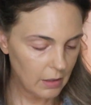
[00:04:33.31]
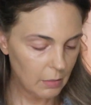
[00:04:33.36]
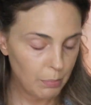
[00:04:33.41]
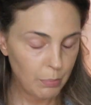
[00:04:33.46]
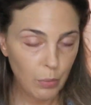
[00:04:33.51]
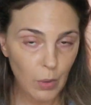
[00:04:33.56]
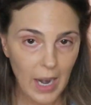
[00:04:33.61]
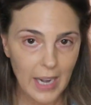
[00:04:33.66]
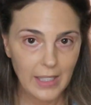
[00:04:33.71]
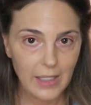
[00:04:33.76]
the
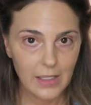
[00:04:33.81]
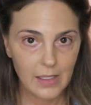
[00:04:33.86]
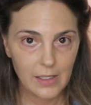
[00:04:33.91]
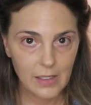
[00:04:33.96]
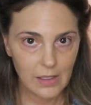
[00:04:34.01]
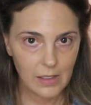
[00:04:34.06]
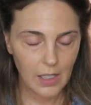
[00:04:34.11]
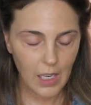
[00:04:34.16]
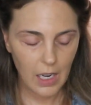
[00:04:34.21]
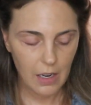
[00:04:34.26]

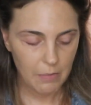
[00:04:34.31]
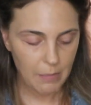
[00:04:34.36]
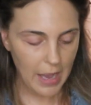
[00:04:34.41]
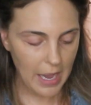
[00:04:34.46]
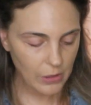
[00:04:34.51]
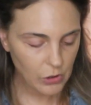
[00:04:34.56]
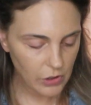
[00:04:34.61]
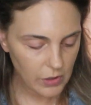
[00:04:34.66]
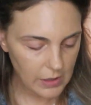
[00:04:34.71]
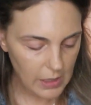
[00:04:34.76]
brightness kind of
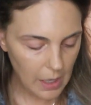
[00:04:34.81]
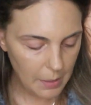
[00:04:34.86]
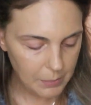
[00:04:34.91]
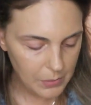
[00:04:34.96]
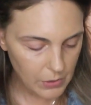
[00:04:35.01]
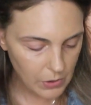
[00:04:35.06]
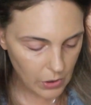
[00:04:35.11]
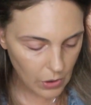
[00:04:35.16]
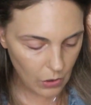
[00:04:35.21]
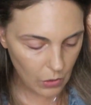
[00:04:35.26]
matches
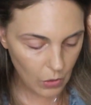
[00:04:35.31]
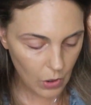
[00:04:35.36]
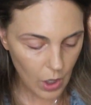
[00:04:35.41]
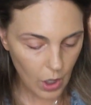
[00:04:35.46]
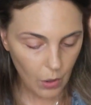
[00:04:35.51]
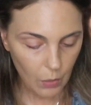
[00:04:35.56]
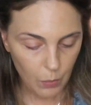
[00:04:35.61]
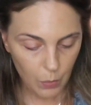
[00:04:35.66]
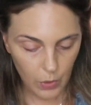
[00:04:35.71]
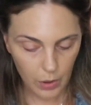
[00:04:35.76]
up, so
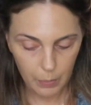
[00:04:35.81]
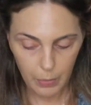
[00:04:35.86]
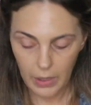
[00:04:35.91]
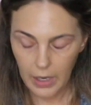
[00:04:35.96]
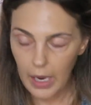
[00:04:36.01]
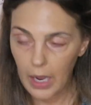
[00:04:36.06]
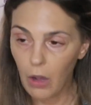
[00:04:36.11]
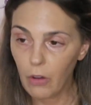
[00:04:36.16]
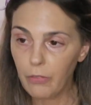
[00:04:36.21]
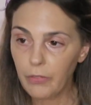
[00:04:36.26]
we're going to
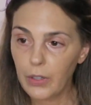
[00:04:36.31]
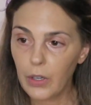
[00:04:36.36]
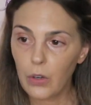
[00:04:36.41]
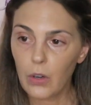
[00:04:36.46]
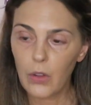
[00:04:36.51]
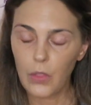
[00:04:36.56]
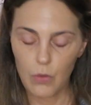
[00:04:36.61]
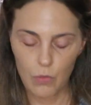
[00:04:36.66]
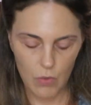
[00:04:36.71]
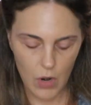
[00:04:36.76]
put e.l.f.
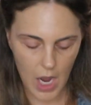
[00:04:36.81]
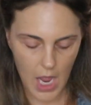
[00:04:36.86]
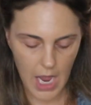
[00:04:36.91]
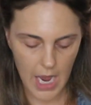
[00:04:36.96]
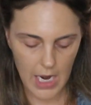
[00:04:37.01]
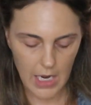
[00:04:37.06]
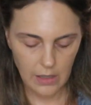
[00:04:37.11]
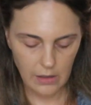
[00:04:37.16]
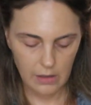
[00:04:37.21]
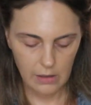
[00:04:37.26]
here on the
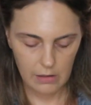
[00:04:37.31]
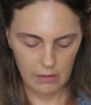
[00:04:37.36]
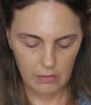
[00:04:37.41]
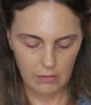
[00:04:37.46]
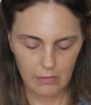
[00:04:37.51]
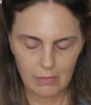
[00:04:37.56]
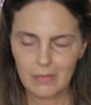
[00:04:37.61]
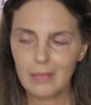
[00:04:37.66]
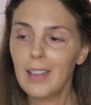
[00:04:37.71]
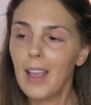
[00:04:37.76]
right.
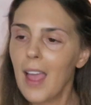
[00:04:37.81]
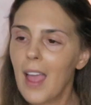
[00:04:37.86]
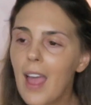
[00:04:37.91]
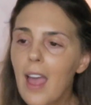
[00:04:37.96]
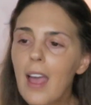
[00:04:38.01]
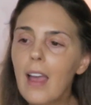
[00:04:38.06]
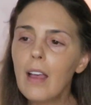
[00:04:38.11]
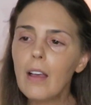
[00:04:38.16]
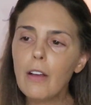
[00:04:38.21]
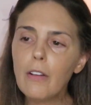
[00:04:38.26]

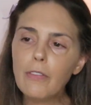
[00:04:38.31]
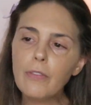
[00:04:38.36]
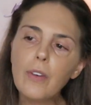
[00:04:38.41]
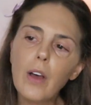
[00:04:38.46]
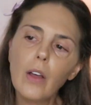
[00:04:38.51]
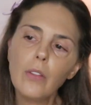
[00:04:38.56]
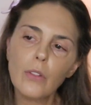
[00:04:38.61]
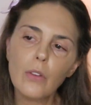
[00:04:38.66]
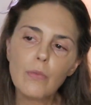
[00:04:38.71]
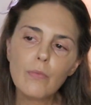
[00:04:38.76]
E.l.f.
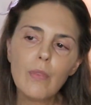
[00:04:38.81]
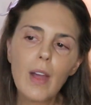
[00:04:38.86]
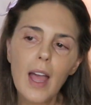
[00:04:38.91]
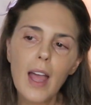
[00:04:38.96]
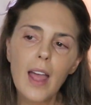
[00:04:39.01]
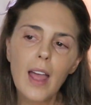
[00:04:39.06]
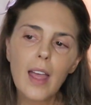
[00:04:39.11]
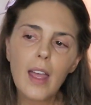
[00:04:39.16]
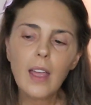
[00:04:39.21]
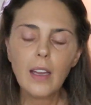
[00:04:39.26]
on the
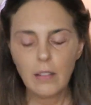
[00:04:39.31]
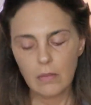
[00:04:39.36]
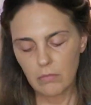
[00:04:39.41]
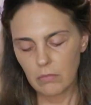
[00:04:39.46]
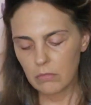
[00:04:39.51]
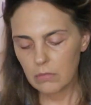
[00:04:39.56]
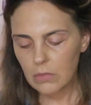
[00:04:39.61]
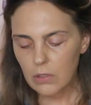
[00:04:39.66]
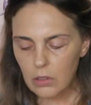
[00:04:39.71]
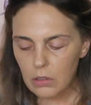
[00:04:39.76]
right,
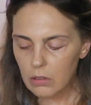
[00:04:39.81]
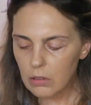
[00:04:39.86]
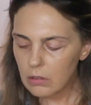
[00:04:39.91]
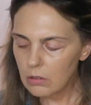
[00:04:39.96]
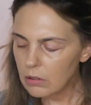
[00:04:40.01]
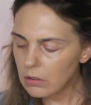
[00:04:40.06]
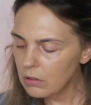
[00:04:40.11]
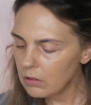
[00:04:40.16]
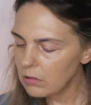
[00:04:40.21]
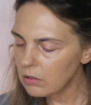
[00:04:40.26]

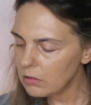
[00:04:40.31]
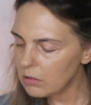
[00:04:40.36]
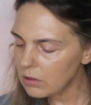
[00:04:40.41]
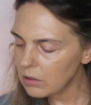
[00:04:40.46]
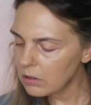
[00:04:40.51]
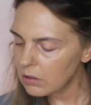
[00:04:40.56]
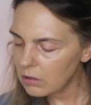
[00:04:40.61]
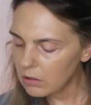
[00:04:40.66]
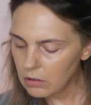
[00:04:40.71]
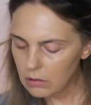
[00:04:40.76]

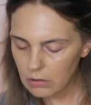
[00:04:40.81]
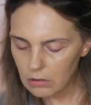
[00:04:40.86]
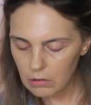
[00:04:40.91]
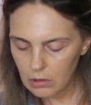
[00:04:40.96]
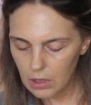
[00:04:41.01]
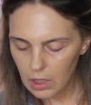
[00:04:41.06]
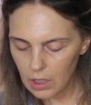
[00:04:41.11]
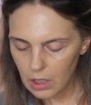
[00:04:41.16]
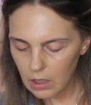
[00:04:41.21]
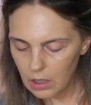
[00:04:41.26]
do-do-do-do-do.
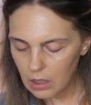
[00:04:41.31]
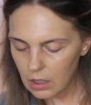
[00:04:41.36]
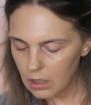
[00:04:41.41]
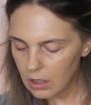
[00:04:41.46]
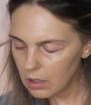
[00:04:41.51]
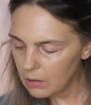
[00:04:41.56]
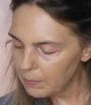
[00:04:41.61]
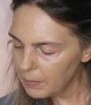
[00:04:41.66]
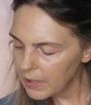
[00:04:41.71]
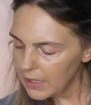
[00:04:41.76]

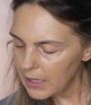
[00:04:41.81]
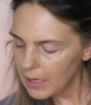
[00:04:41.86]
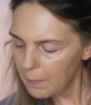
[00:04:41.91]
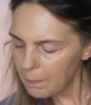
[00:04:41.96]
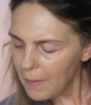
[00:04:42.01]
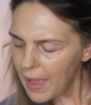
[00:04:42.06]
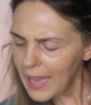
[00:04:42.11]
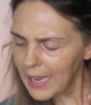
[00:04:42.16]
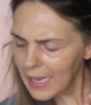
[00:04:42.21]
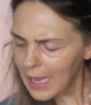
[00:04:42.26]
Gonna be a
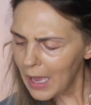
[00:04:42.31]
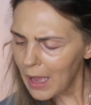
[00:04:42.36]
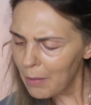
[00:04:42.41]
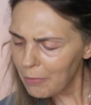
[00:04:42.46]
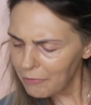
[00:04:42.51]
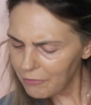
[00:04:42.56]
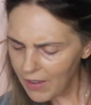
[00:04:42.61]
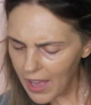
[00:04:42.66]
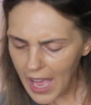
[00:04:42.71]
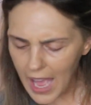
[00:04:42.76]

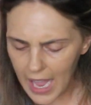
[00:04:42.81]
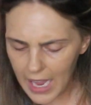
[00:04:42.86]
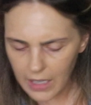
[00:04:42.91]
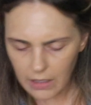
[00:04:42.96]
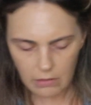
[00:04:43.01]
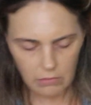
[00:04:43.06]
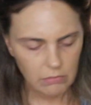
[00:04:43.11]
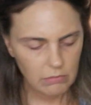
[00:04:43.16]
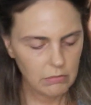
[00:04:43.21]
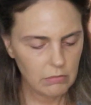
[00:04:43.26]
makeup
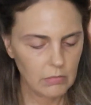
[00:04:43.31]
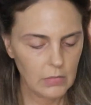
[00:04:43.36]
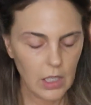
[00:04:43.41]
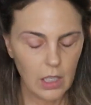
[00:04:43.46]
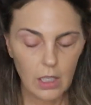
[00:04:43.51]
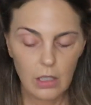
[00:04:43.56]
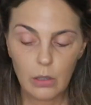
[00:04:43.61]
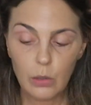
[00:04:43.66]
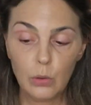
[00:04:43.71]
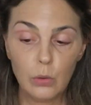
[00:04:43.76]
fight.
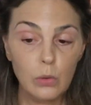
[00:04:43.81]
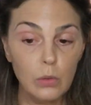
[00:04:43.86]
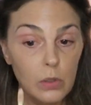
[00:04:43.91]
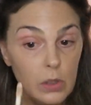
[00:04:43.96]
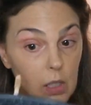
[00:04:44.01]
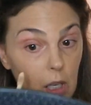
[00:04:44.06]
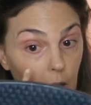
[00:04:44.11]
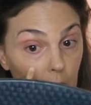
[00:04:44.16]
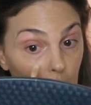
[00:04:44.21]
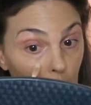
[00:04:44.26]

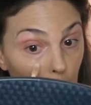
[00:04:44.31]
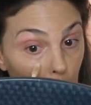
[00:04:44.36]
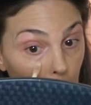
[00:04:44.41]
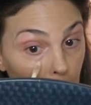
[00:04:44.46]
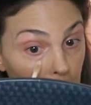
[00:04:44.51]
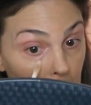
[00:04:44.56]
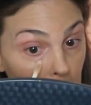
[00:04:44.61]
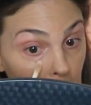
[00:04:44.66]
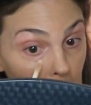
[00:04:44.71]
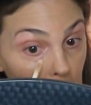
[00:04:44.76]
Who's gonna
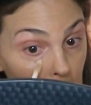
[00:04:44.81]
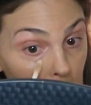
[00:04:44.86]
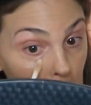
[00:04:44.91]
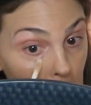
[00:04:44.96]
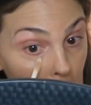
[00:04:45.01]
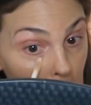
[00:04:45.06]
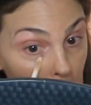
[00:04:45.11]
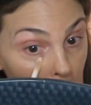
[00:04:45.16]
win?